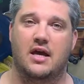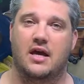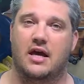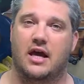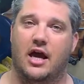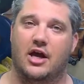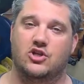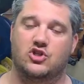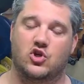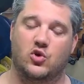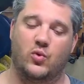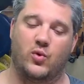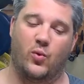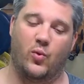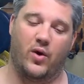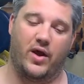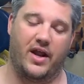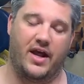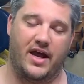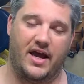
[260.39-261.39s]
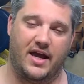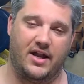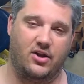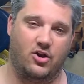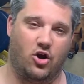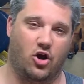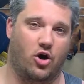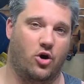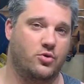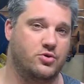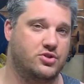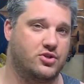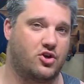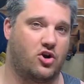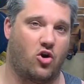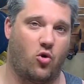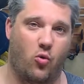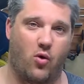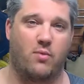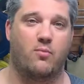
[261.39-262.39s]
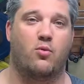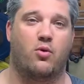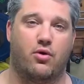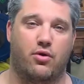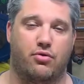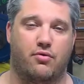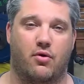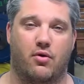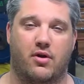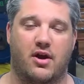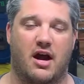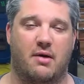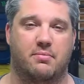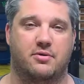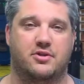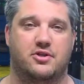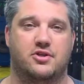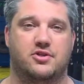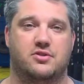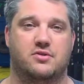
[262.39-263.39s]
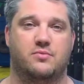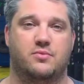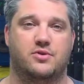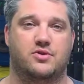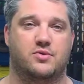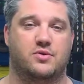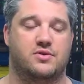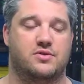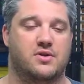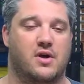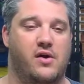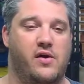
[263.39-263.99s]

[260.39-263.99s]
and so we went ahead and hosted our One More Throw competition, which was